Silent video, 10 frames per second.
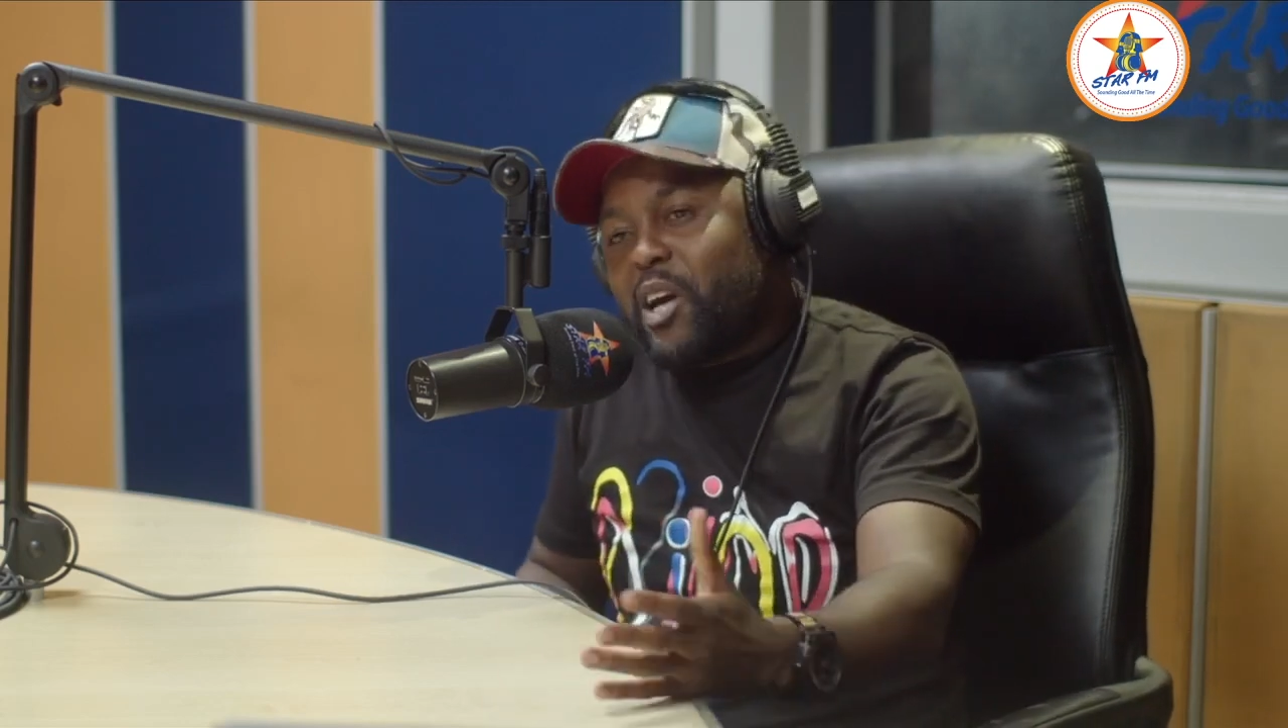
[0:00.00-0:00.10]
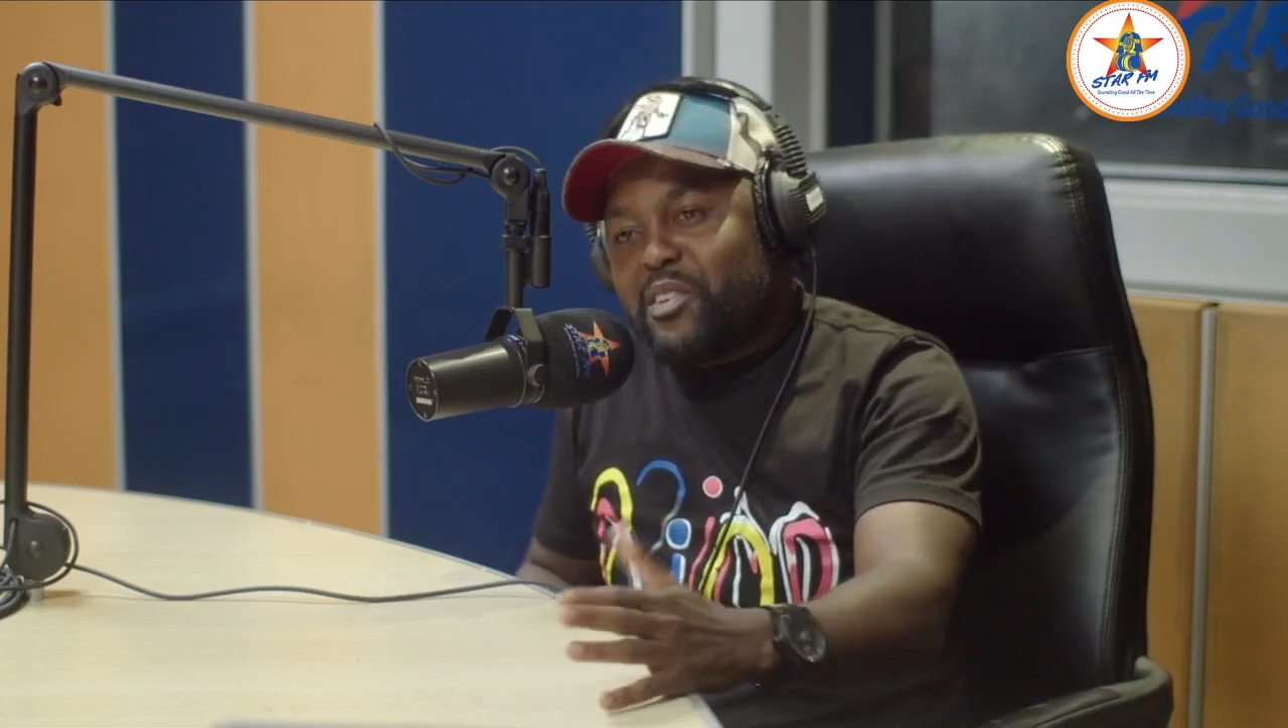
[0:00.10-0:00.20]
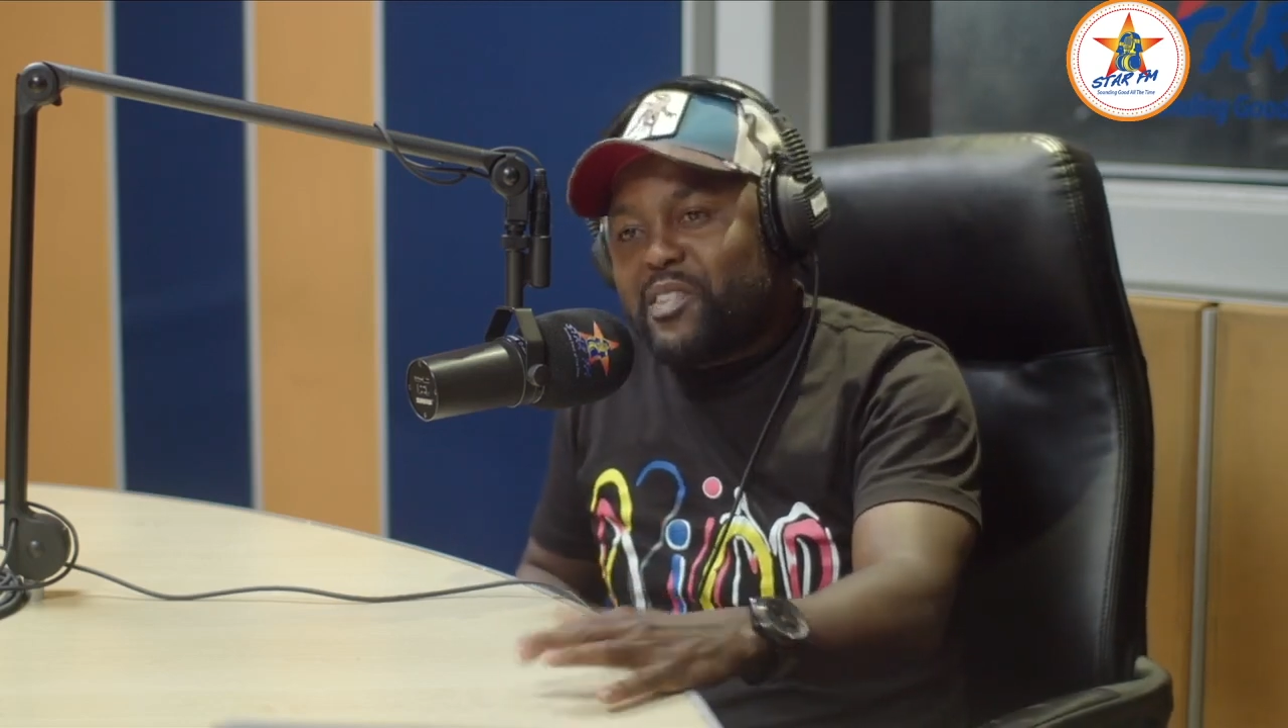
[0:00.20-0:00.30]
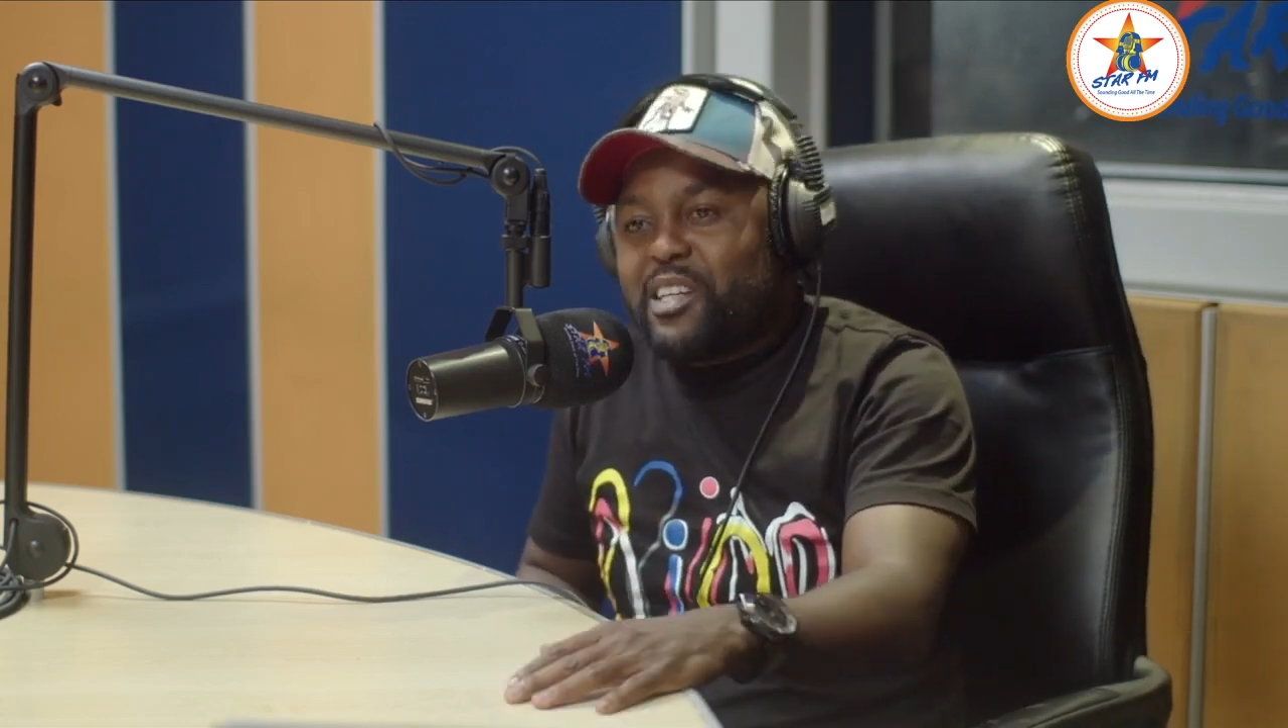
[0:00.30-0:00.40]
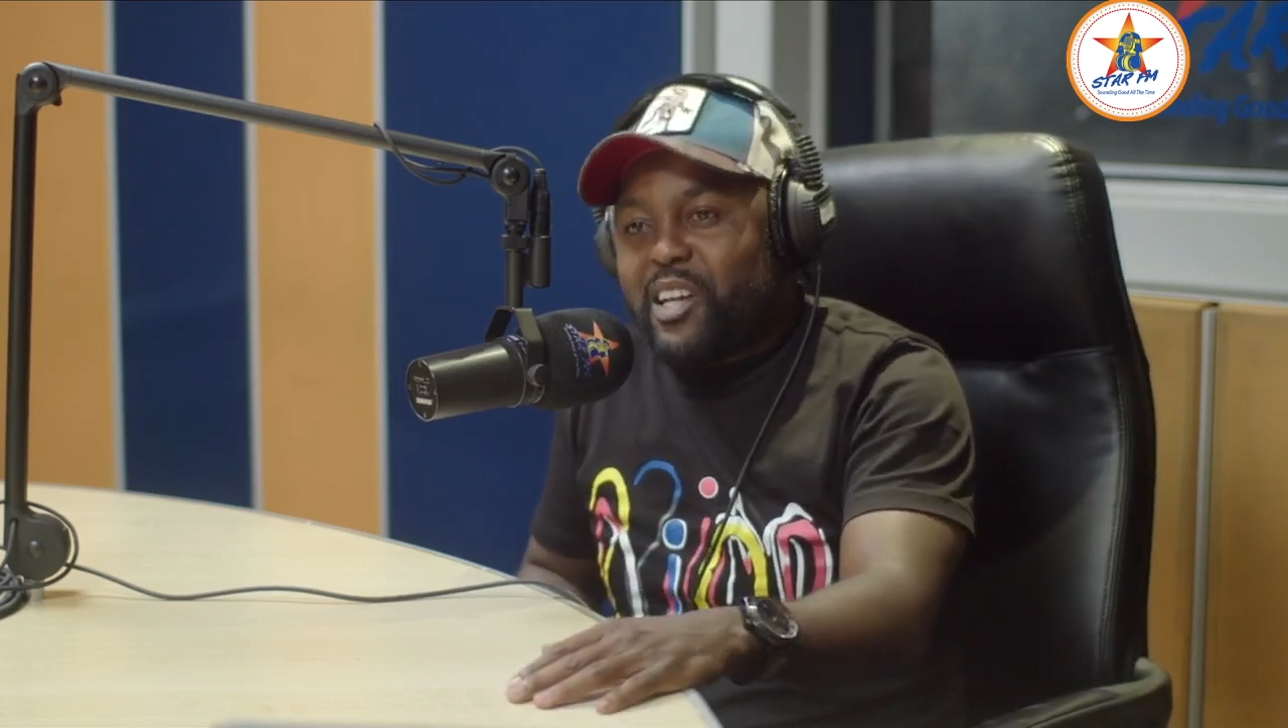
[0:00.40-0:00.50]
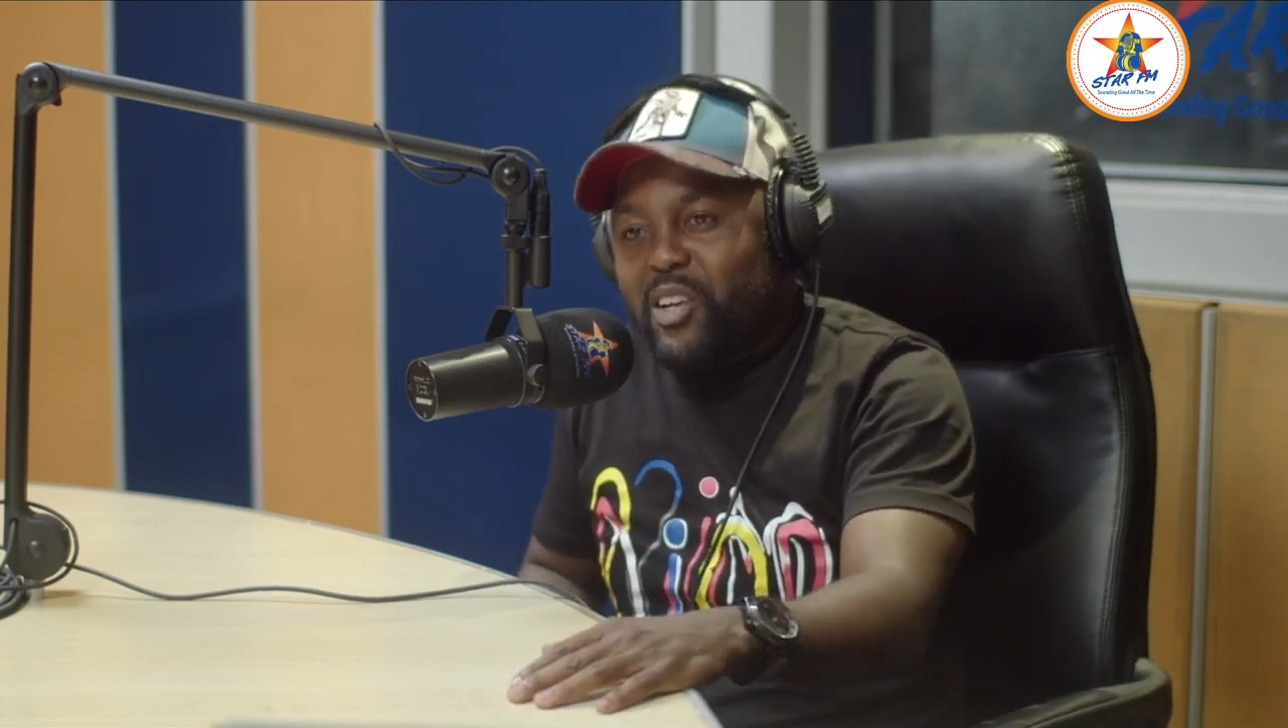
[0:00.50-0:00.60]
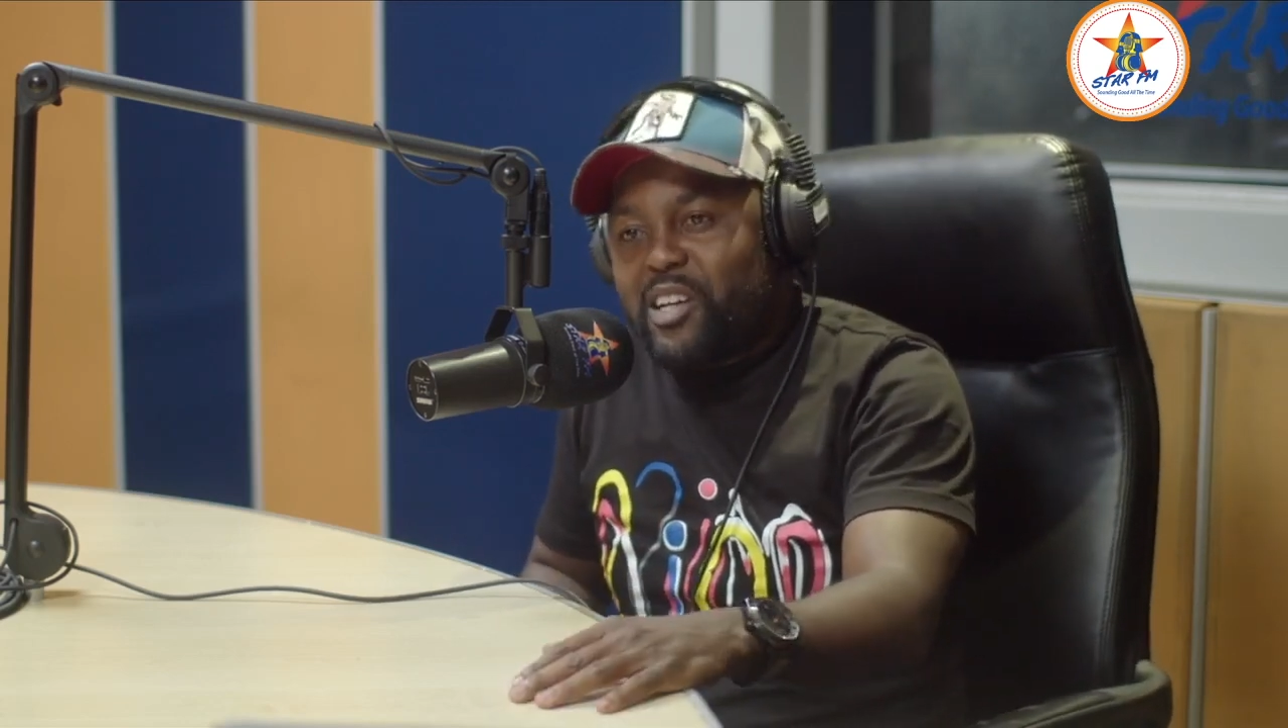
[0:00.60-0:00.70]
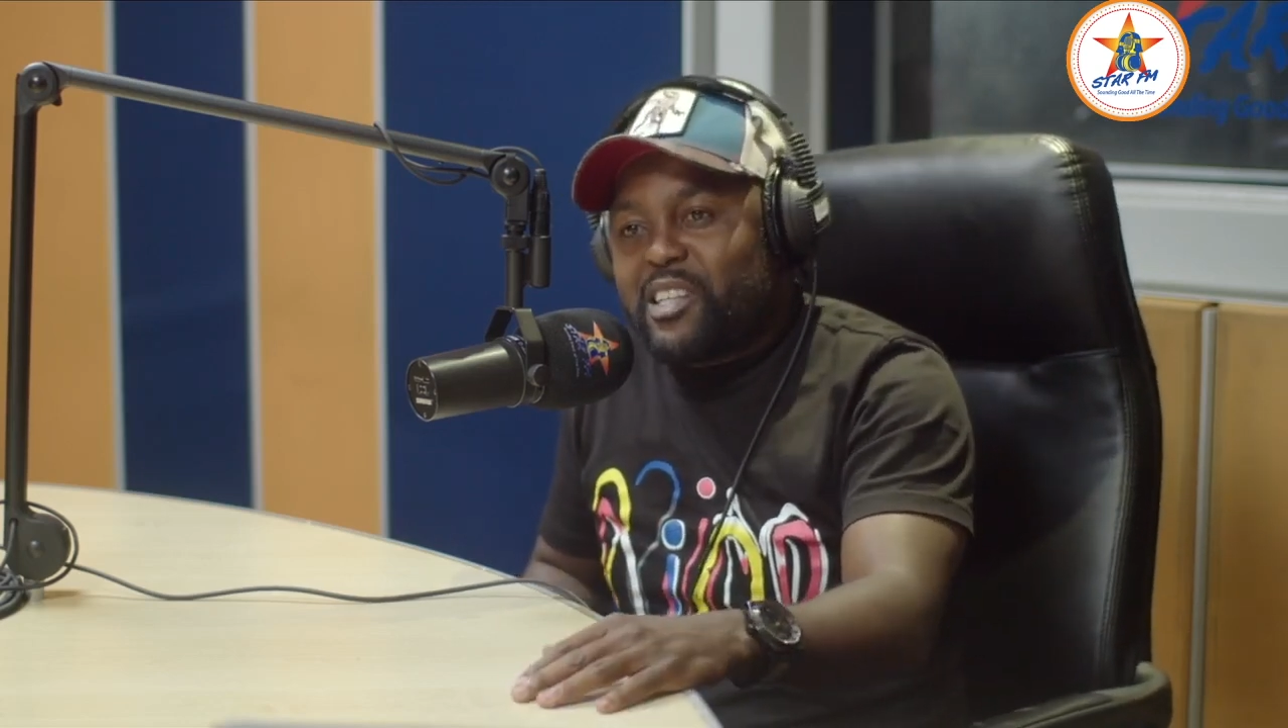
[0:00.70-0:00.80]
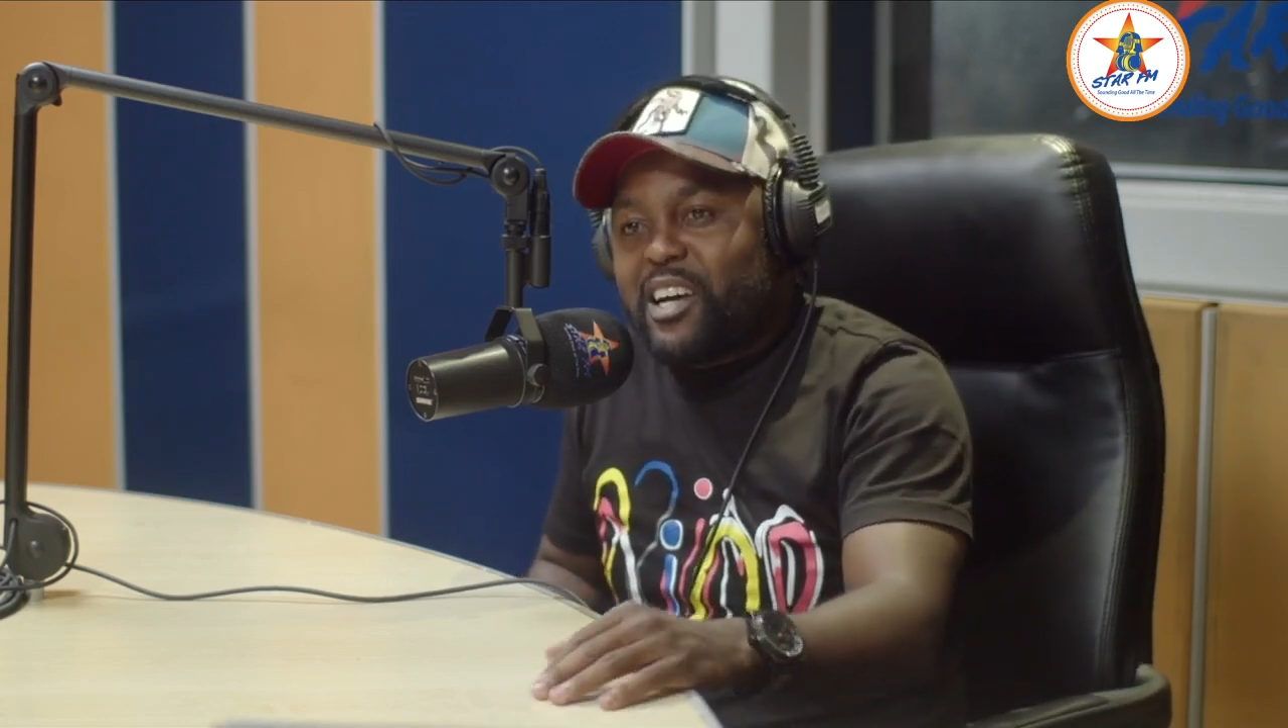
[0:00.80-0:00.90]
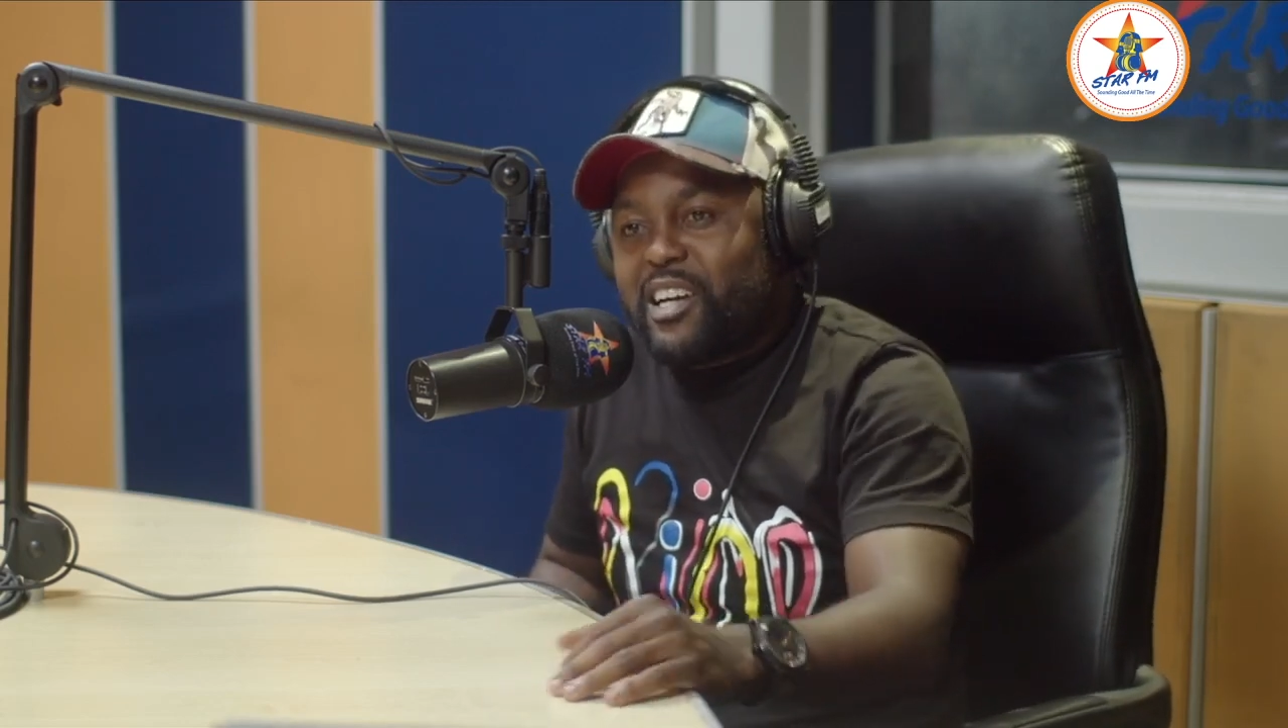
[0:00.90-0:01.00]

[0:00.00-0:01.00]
lot of the a lot of